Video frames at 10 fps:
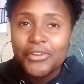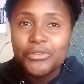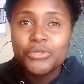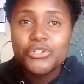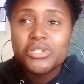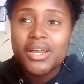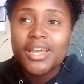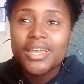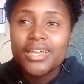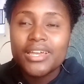You
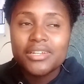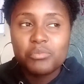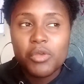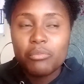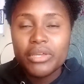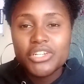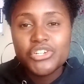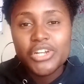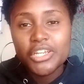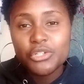try and maybe
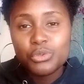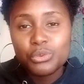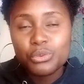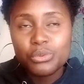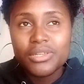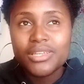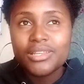try to